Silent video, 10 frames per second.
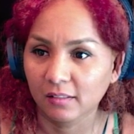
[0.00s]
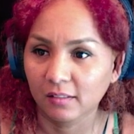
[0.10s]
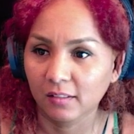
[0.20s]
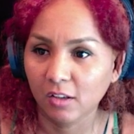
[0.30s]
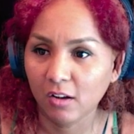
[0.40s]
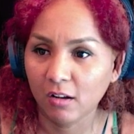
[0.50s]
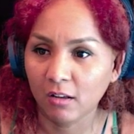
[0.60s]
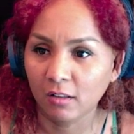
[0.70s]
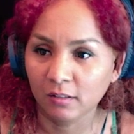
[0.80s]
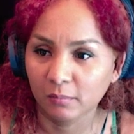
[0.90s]
Don,
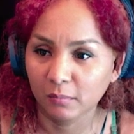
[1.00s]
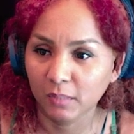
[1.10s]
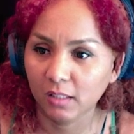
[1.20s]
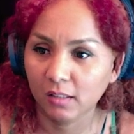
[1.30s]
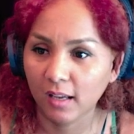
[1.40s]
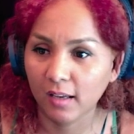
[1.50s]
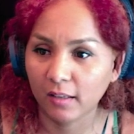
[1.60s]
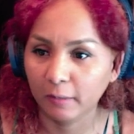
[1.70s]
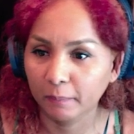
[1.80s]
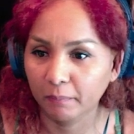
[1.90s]
here's it,
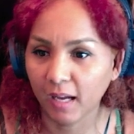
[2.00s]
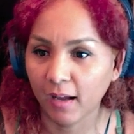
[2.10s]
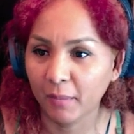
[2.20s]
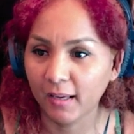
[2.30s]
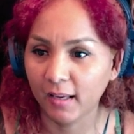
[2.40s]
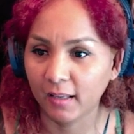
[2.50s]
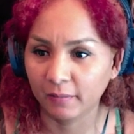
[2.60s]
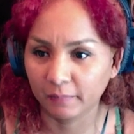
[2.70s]
my man.